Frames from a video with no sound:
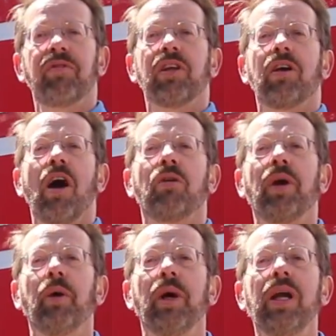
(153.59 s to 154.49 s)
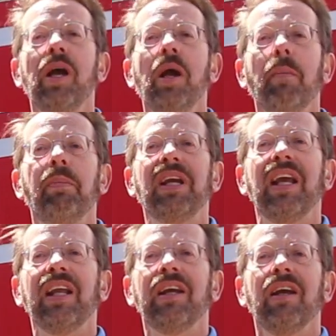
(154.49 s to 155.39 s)
for the cog railway
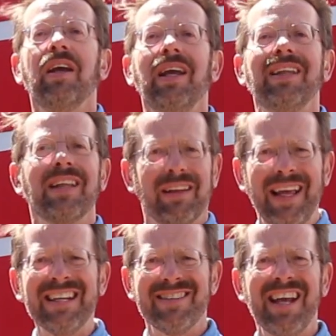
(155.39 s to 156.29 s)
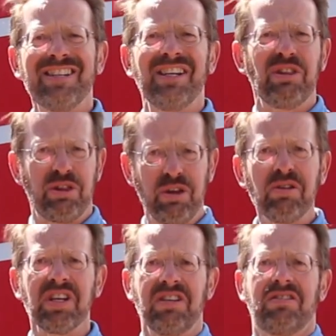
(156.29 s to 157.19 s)
beginning in the late
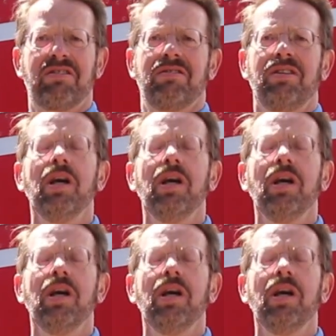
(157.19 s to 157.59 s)
1930s.